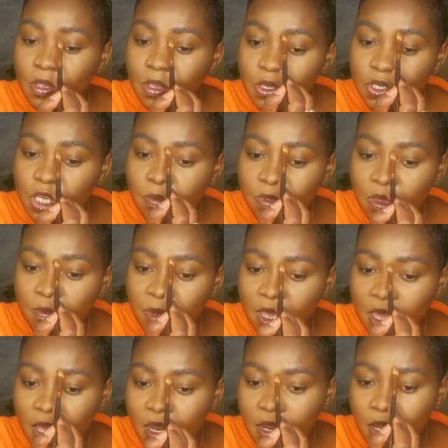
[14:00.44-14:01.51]
shape them
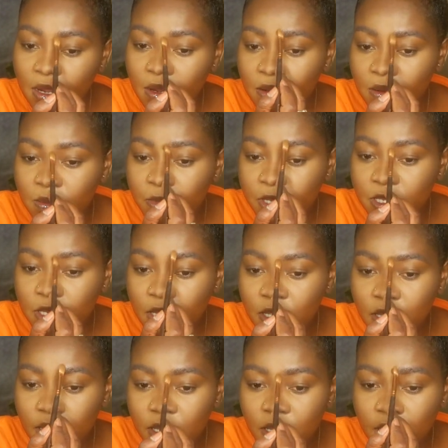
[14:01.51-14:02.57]
again a little bit.
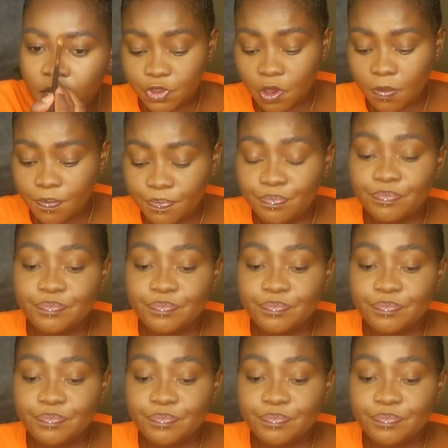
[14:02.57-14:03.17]
So